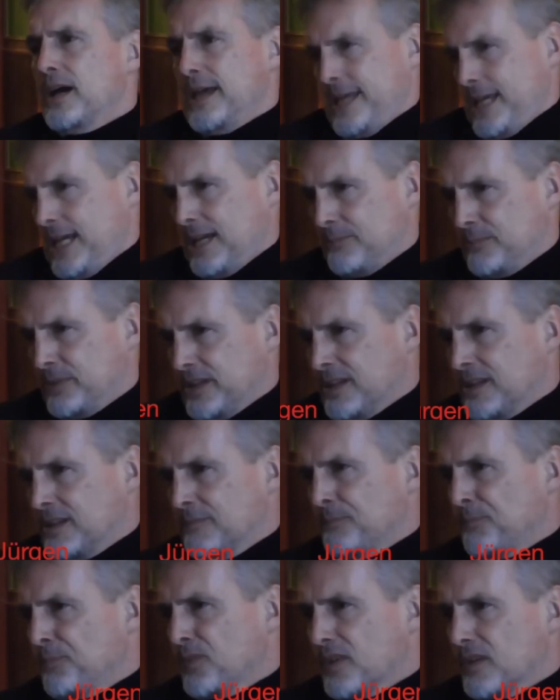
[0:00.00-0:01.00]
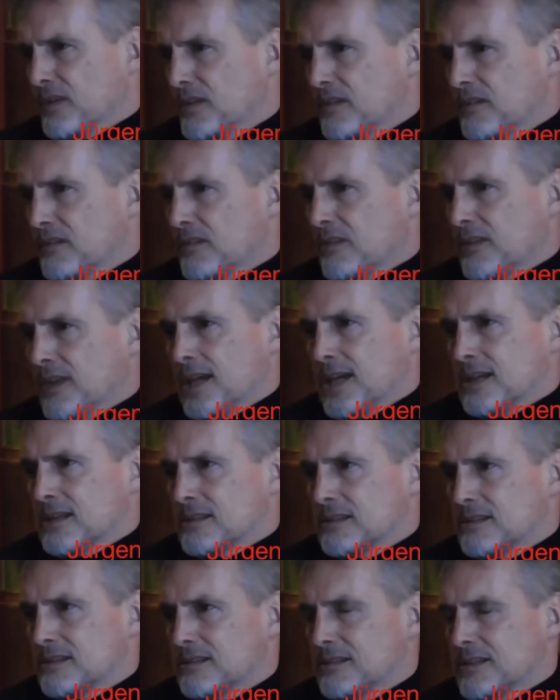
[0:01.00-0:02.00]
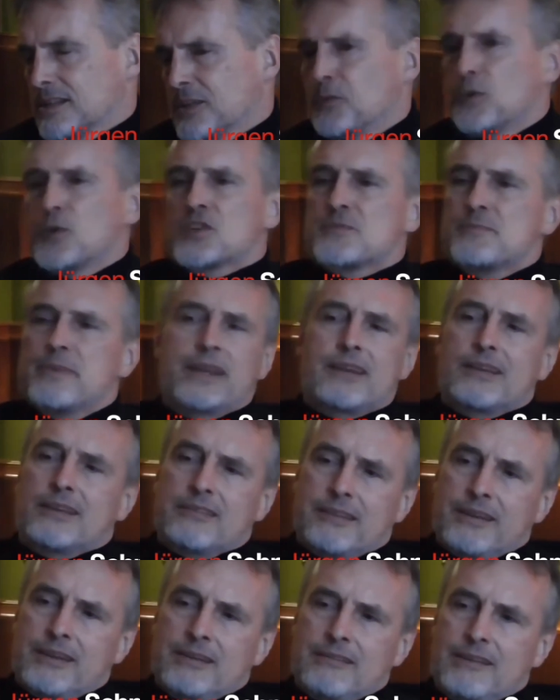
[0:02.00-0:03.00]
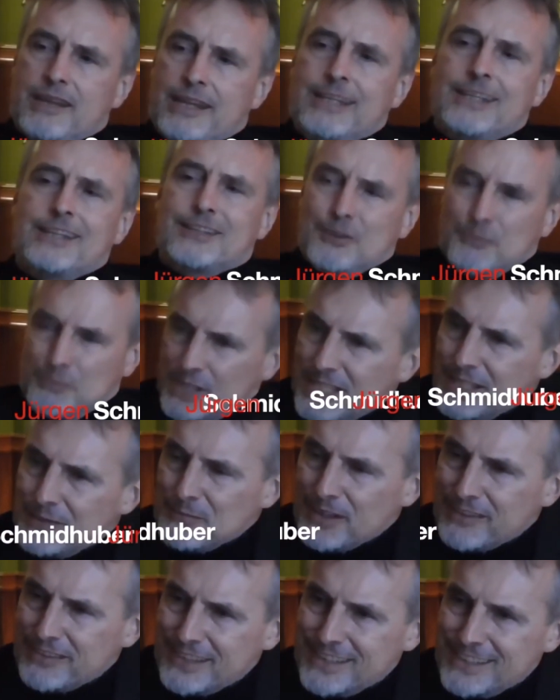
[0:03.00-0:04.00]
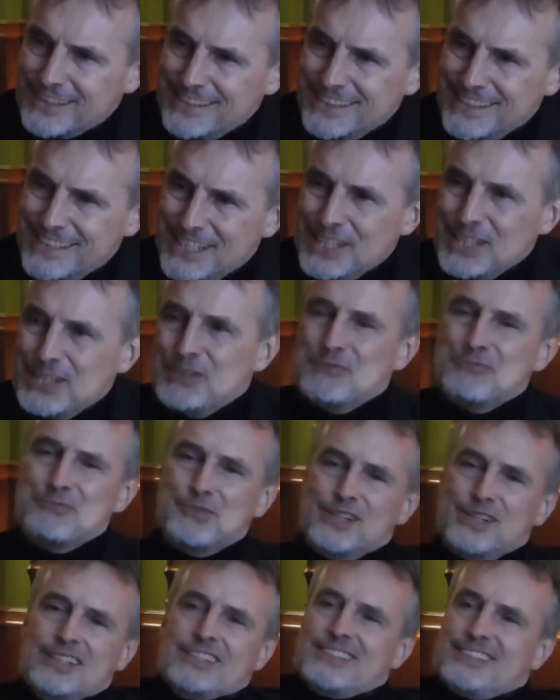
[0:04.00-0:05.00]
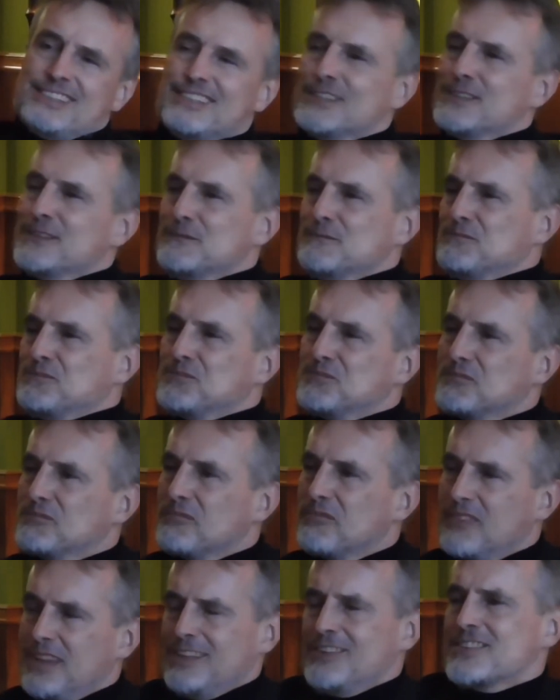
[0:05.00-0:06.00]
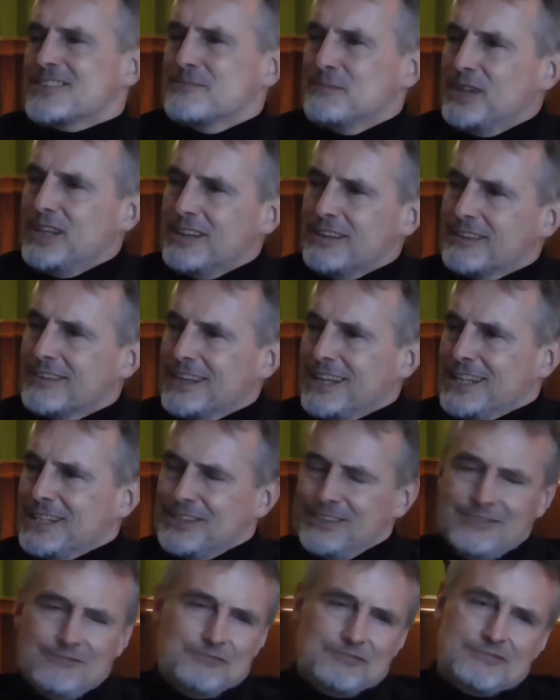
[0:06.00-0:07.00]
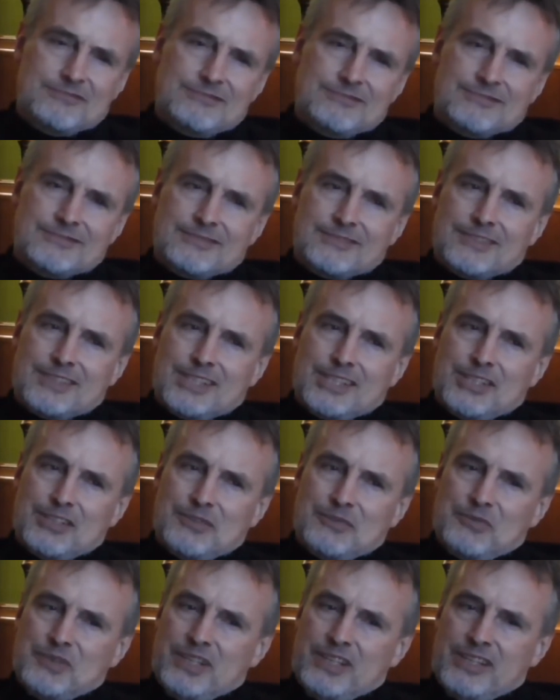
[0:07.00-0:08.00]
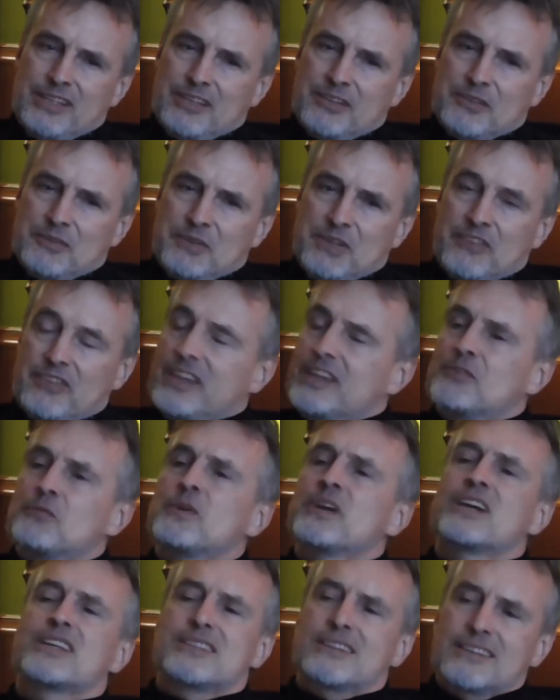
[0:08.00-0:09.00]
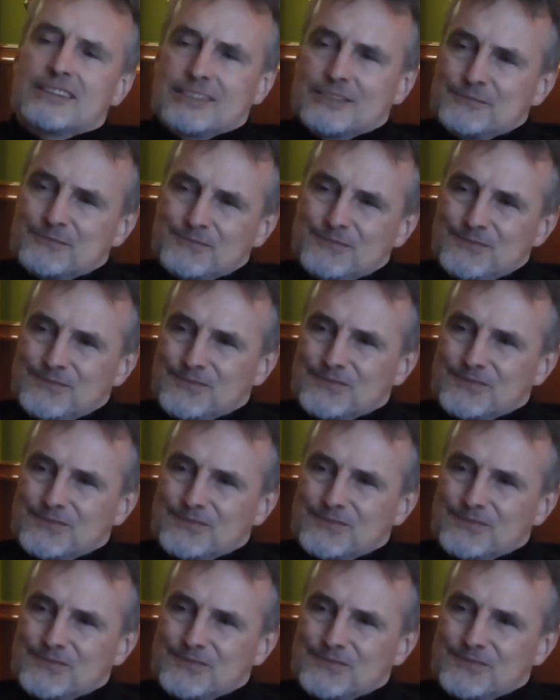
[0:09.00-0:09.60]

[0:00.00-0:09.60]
are happy that it works better than any competing method, but um, that doesn't mean that we, we think we are done.